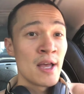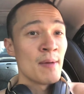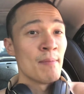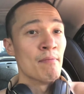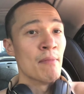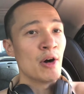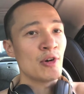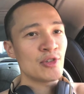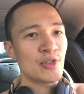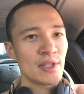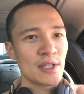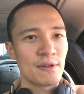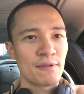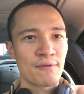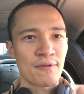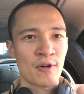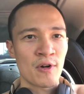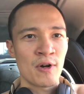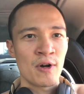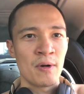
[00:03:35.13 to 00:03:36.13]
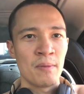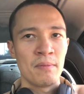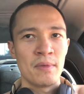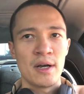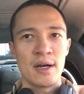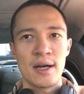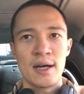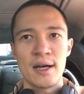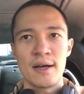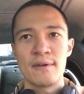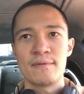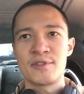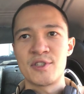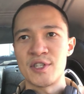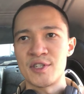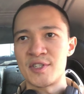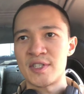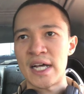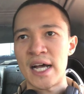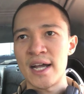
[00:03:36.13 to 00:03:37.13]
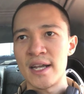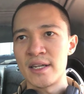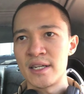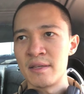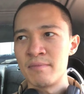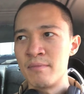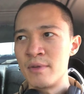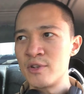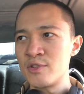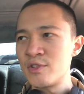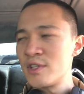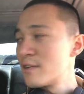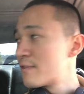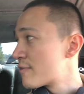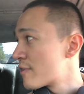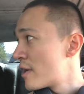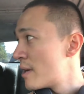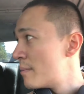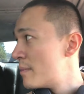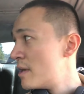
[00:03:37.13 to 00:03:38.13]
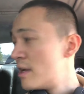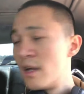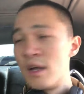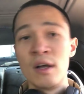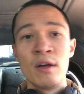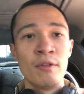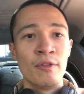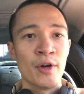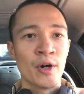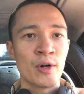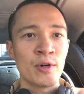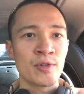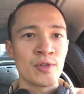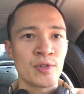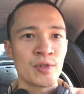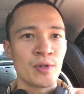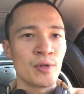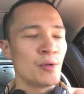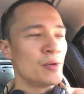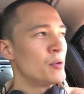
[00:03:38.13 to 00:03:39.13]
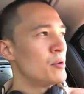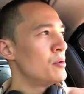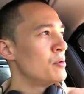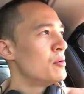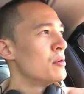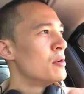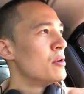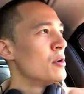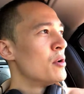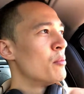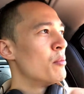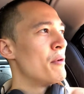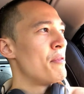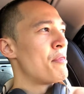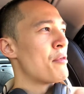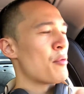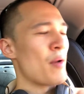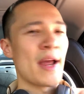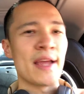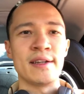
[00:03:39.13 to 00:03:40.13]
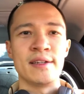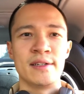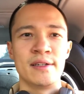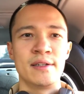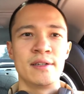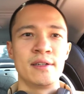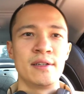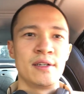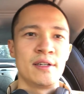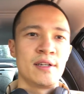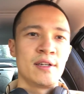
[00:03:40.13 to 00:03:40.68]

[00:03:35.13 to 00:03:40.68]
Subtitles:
mostly from society, mostly from those who would threaten,